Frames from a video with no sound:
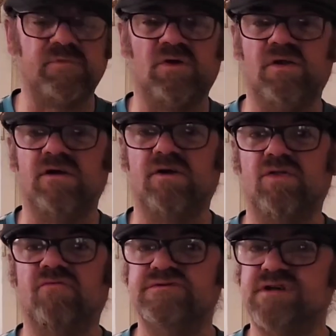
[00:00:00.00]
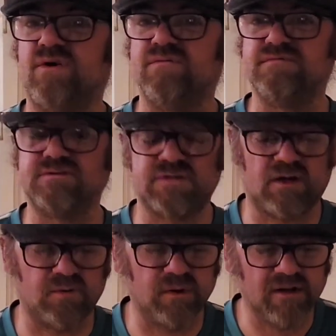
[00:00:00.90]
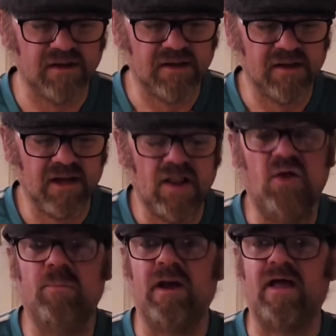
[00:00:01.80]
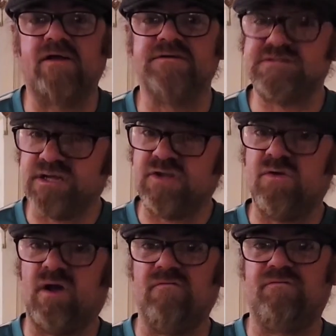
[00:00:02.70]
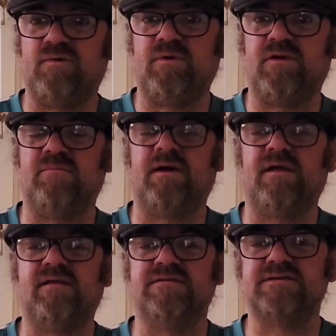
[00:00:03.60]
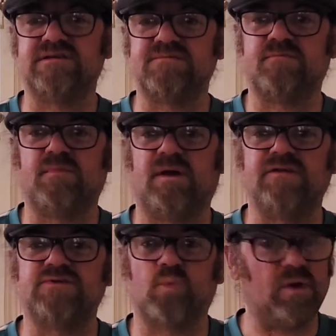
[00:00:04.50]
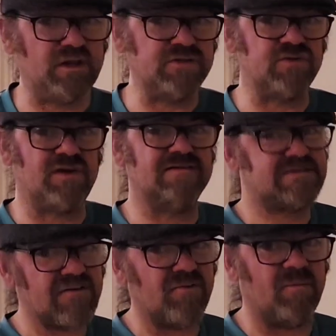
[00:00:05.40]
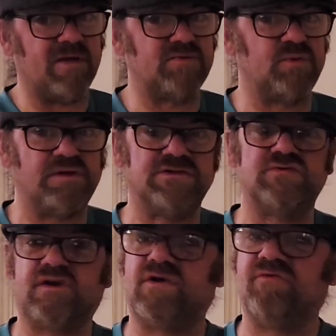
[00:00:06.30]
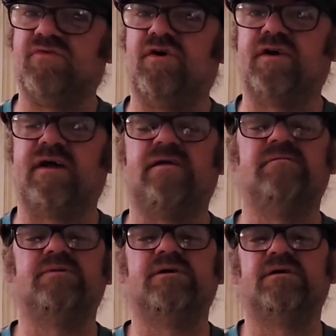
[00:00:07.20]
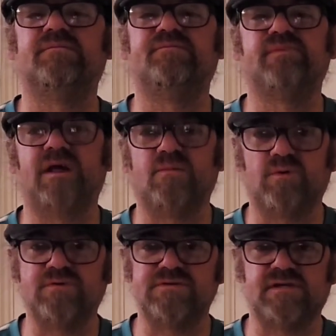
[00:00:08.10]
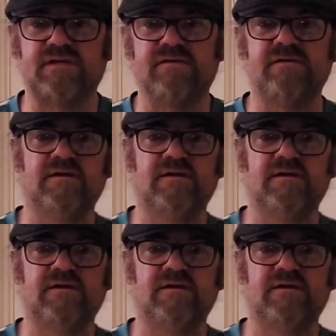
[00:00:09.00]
got the result. So long may that continue. Hopefully we can make the 6-match winning streak a 7-match winning streak on Friday. But we'll see